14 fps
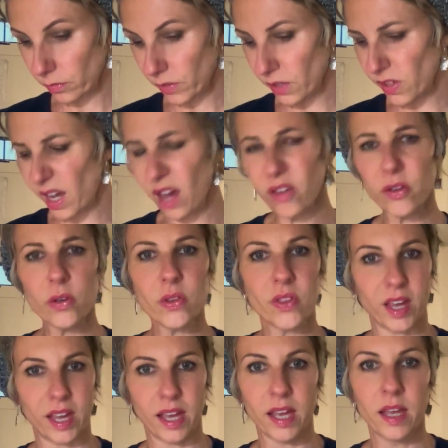The other
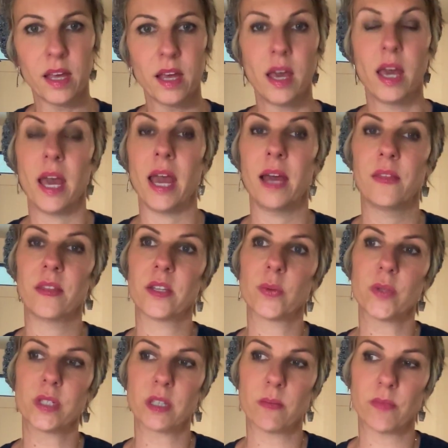thing, and this
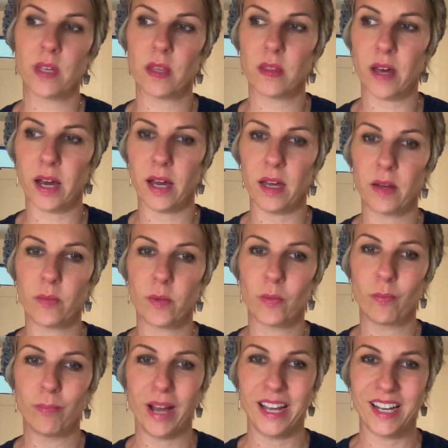was something that
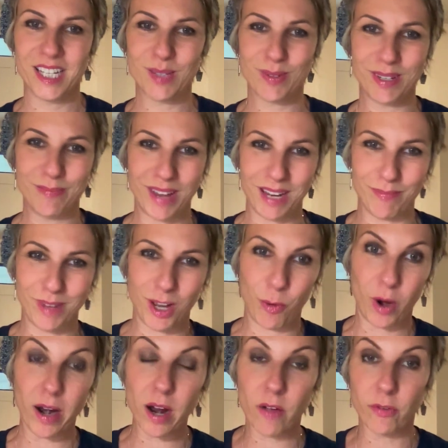my husband made me
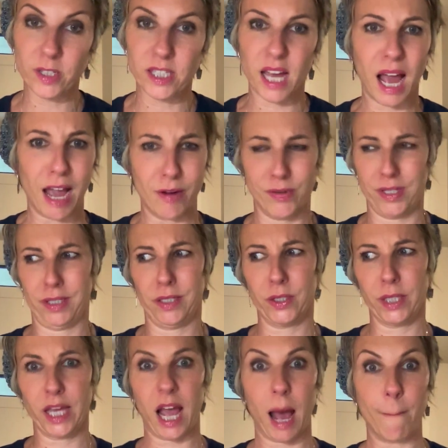aware of, was that I was
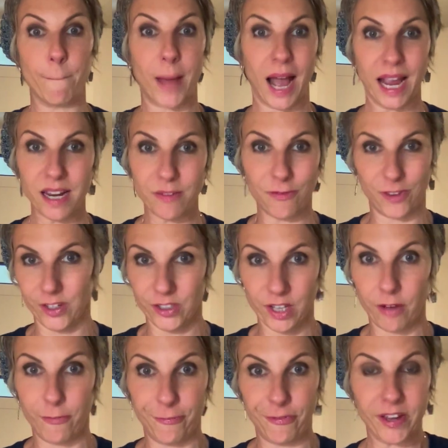literally a minefield
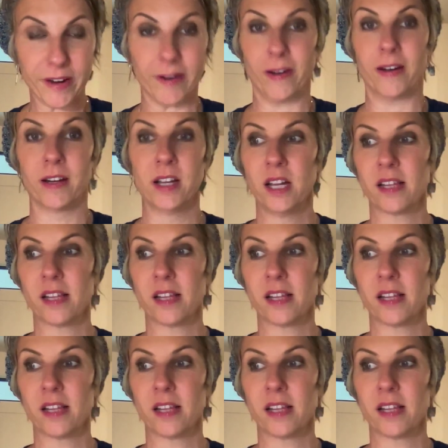of fear.